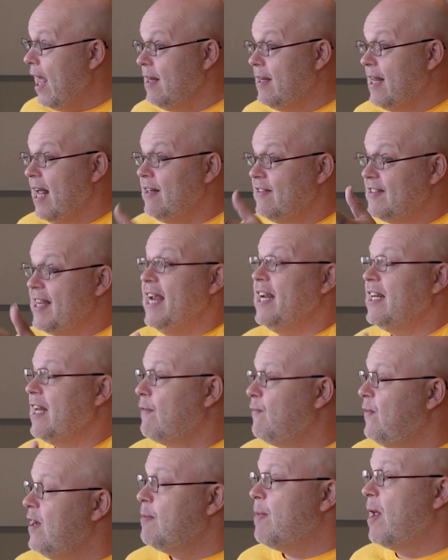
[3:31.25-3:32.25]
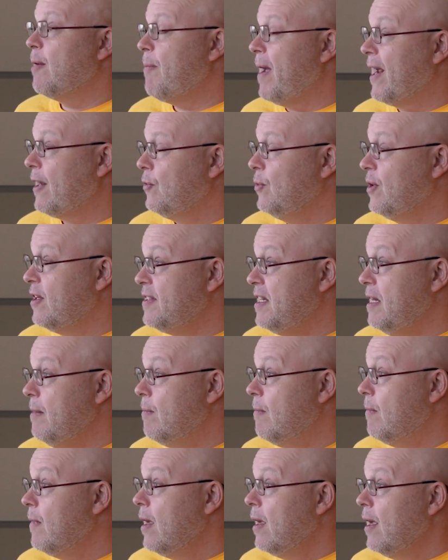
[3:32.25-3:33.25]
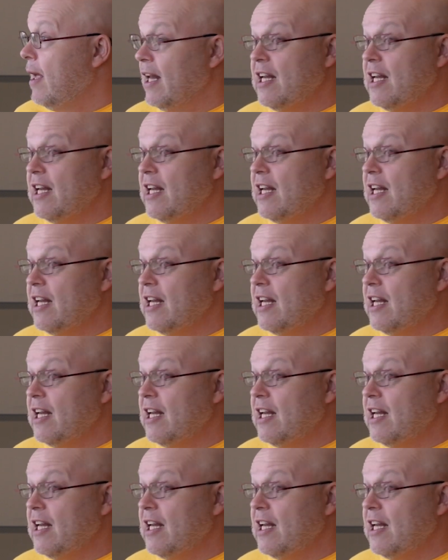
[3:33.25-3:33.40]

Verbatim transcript: and then take that feedback back to the team. Mm-hmm.